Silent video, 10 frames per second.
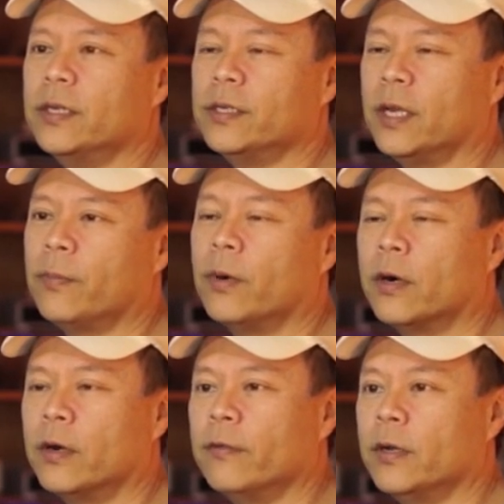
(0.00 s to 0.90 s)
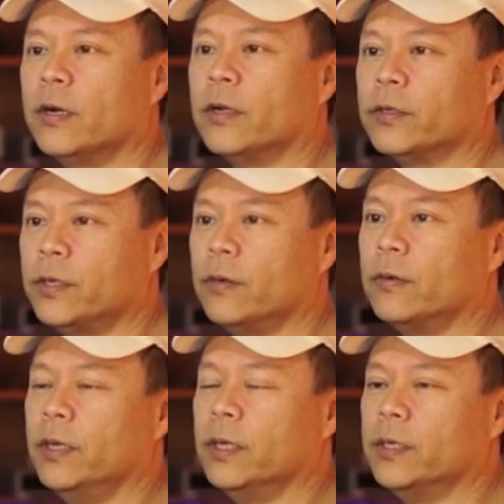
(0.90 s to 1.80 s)
Is that part of it
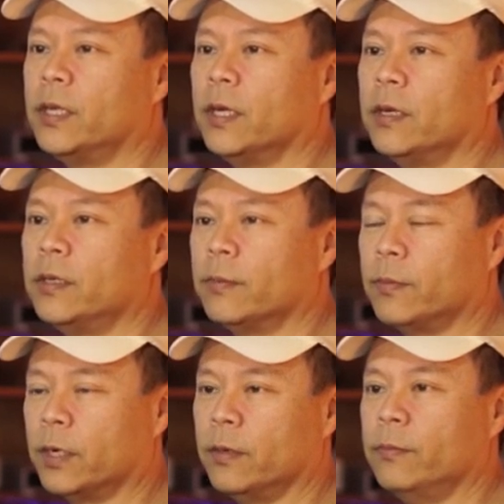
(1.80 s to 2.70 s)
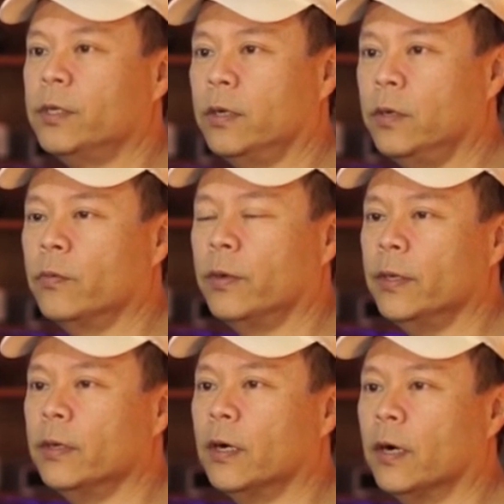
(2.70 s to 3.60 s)
also? Is that sometimes, you know, you want to
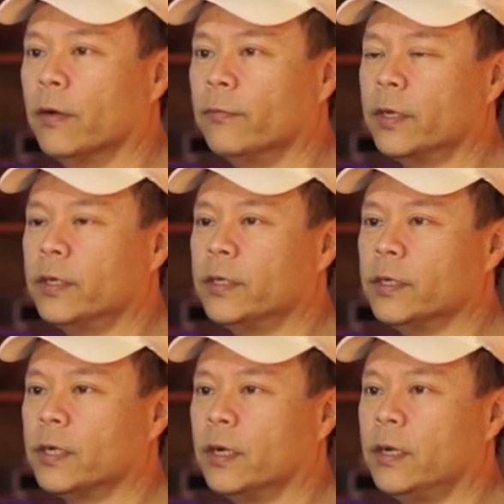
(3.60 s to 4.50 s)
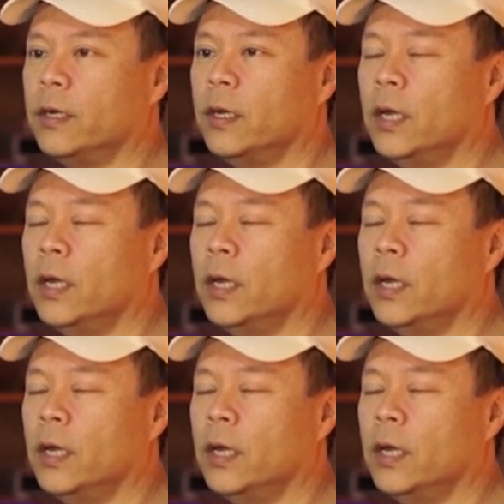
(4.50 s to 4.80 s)
be off looking to the side?